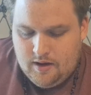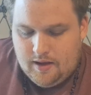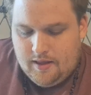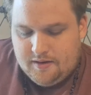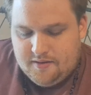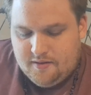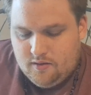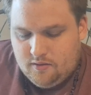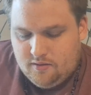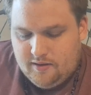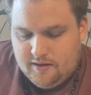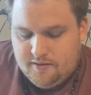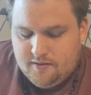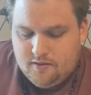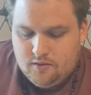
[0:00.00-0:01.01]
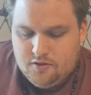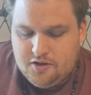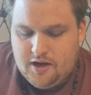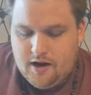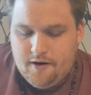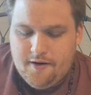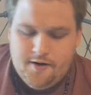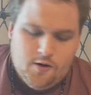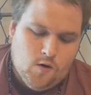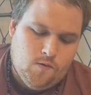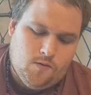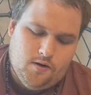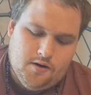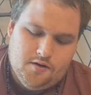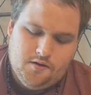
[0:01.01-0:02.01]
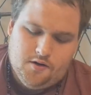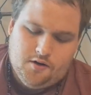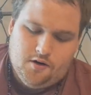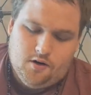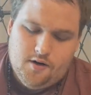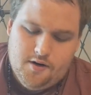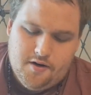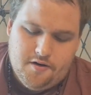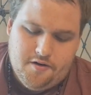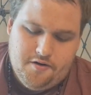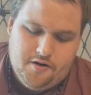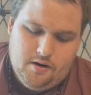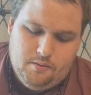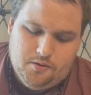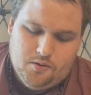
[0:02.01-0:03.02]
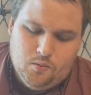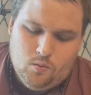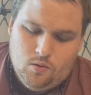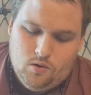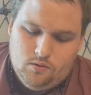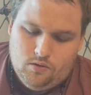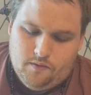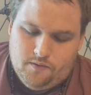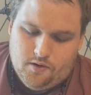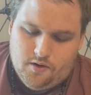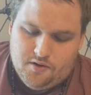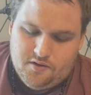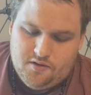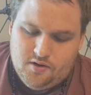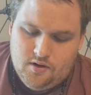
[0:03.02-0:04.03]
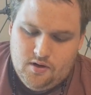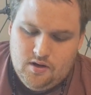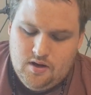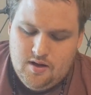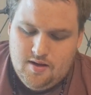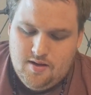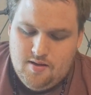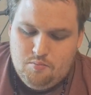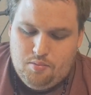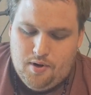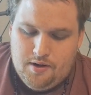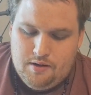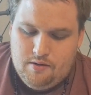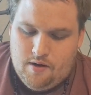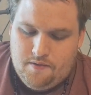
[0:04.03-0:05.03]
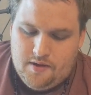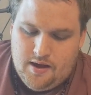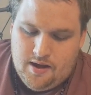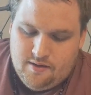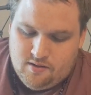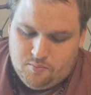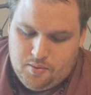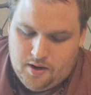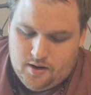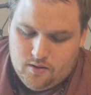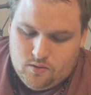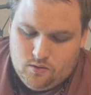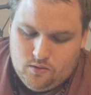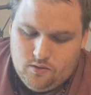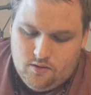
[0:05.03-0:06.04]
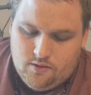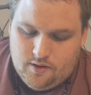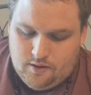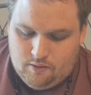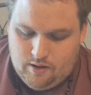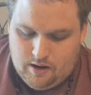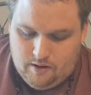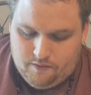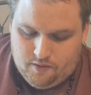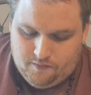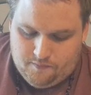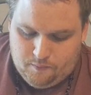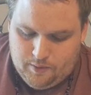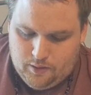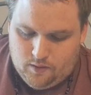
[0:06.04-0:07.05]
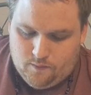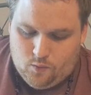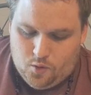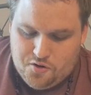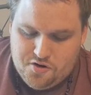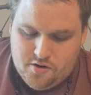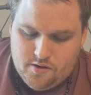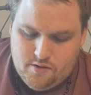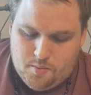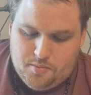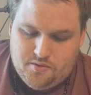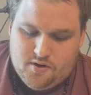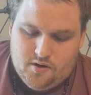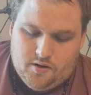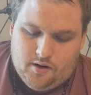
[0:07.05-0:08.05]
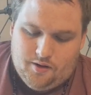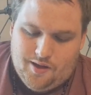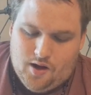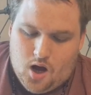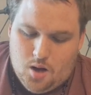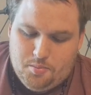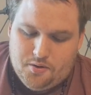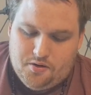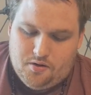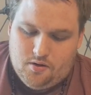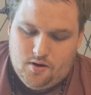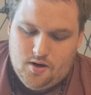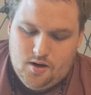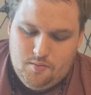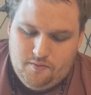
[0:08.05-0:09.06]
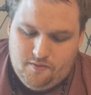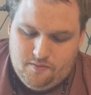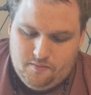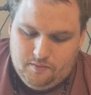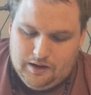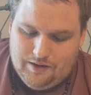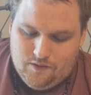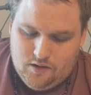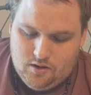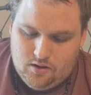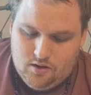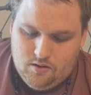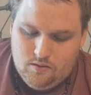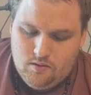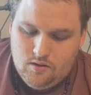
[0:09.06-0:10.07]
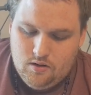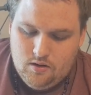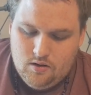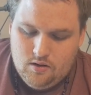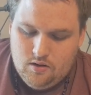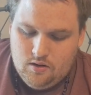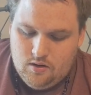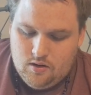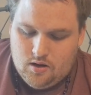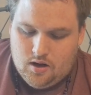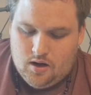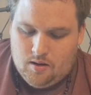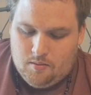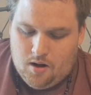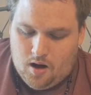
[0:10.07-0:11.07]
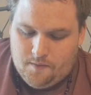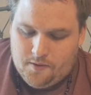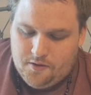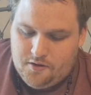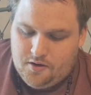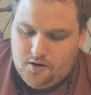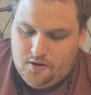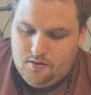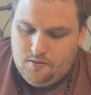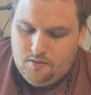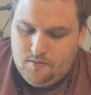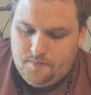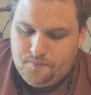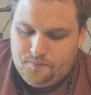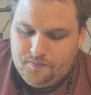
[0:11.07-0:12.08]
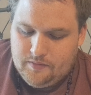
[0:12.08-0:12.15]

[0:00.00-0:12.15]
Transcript: And that's still carried over into the current energy with the world reversed. But you have the Ace of Pentacles, and you have the Wheel of Fortune representing like opportunity given to you, offered to you,